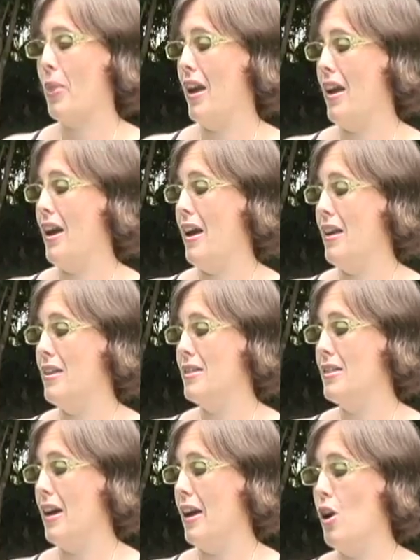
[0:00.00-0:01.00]

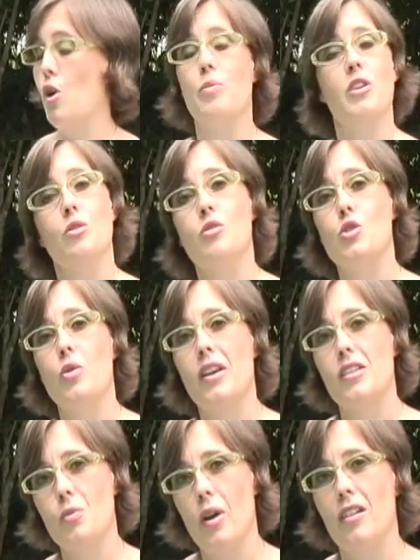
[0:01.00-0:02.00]
And I hope that you enjoy it
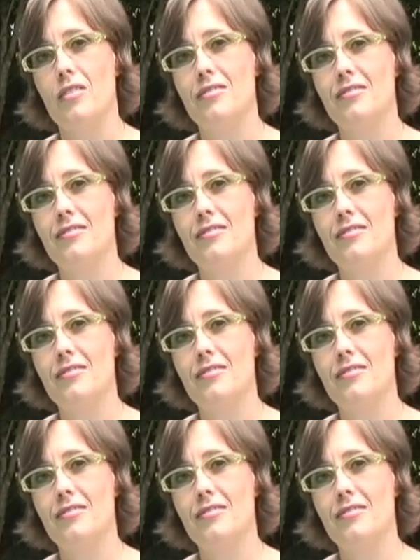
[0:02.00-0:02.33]
as well.